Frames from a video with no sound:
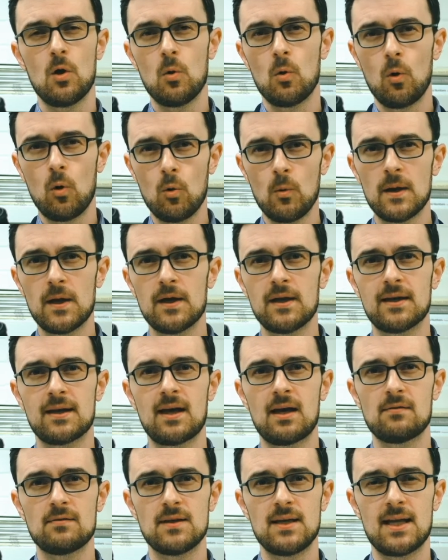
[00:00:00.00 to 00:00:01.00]
All we're going to
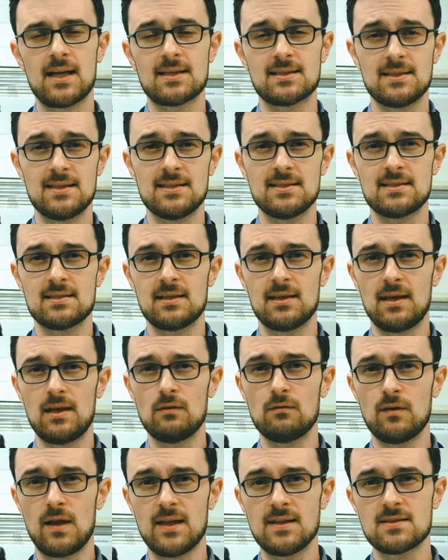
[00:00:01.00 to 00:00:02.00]
cover next is
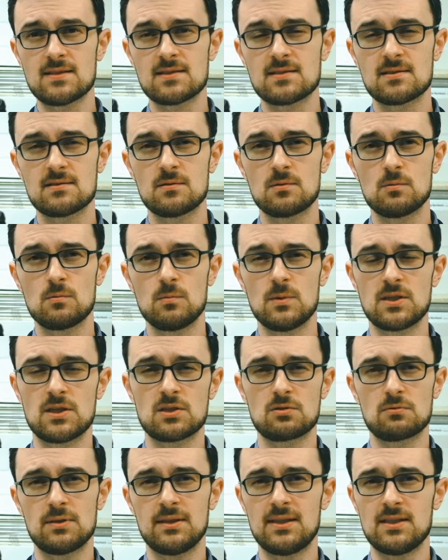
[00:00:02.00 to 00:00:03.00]
events, which
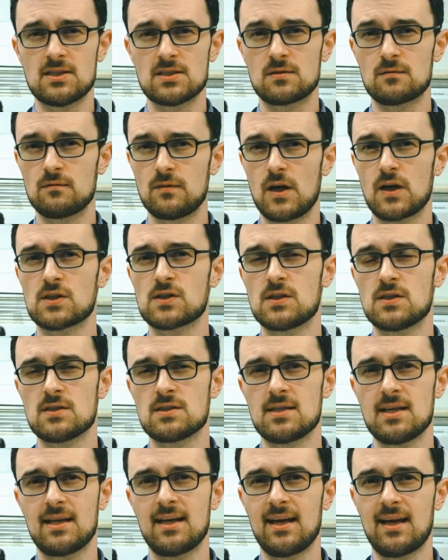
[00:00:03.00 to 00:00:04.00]
is really just functions
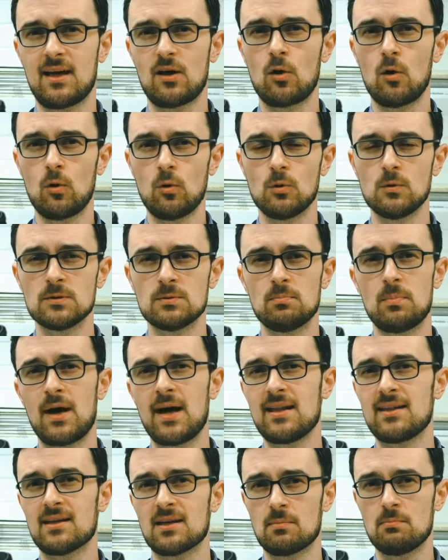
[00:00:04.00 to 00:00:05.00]
that get called by
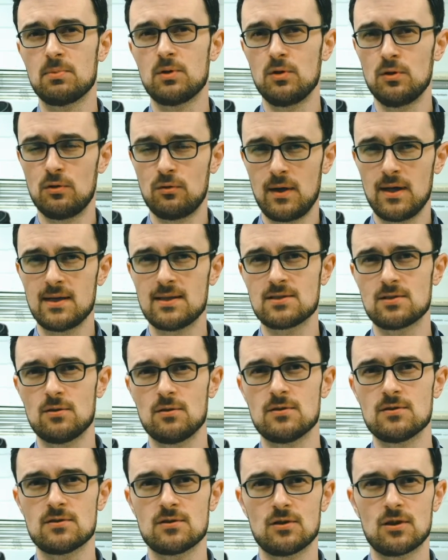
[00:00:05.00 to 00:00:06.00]
the computer under
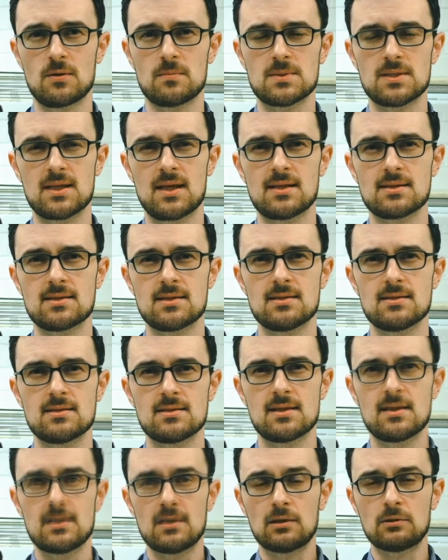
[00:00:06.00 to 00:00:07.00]
certain circumstances.
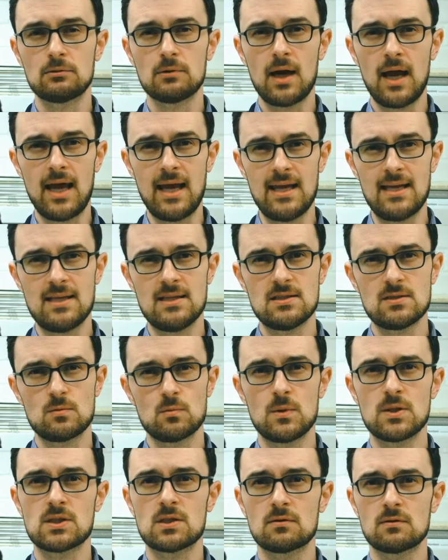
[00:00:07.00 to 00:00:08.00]
And arrays,
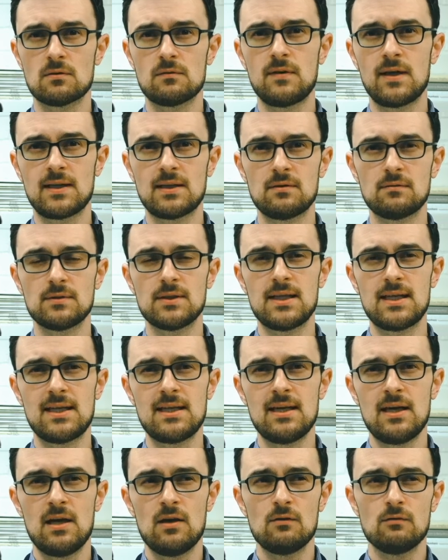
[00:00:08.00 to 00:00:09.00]
which are effectively
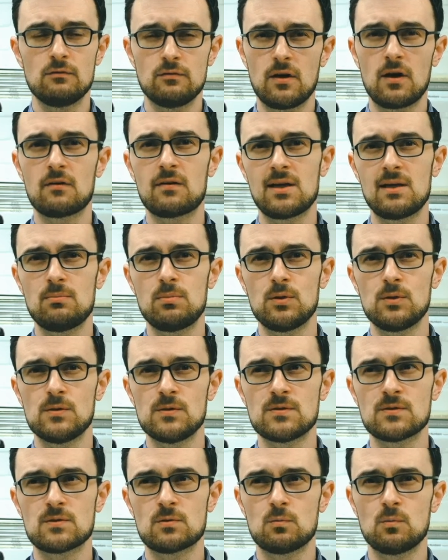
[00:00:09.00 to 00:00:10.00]

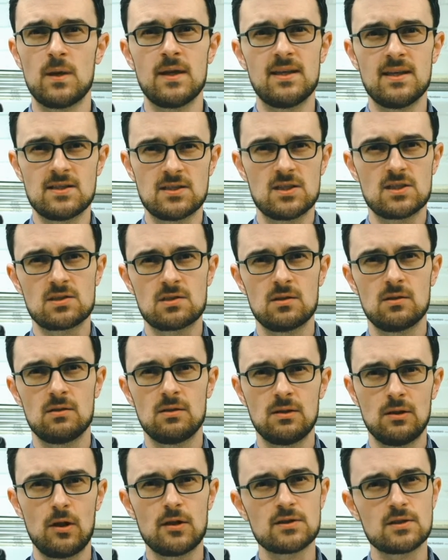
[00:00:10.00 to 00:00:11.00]
variables where there's just
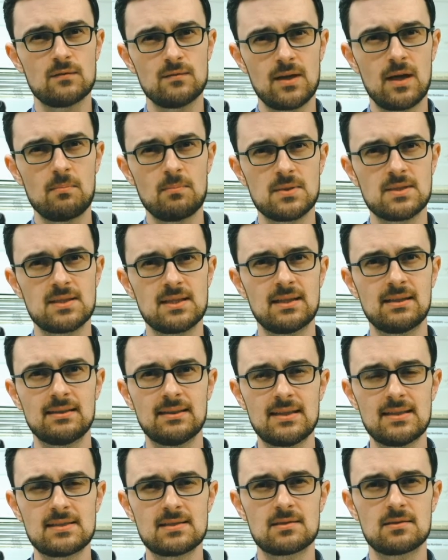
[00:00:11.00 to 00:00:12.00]
lots of numbers in a
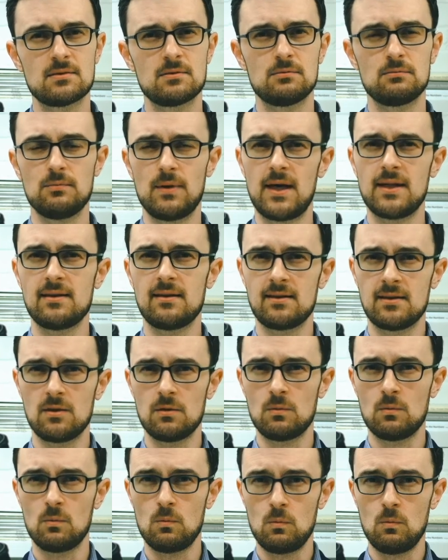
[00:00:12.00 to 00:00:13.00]
list rather
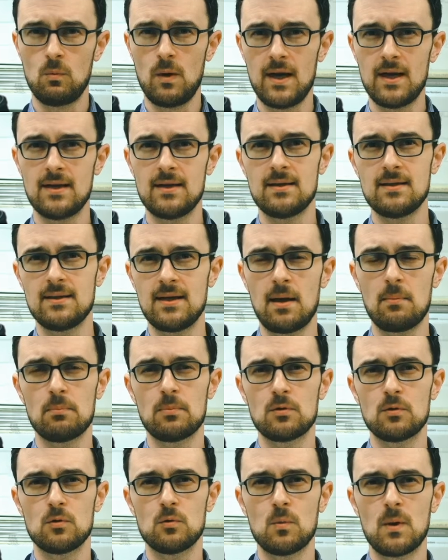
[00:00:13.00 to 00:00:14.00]
than one
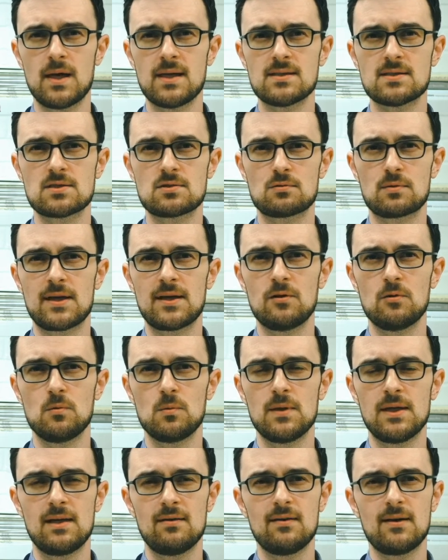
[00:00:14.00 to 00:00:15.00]
number or one string or
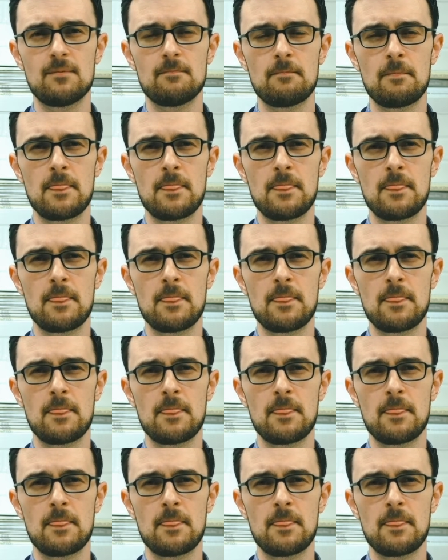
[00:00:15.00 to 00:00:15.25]
whatever.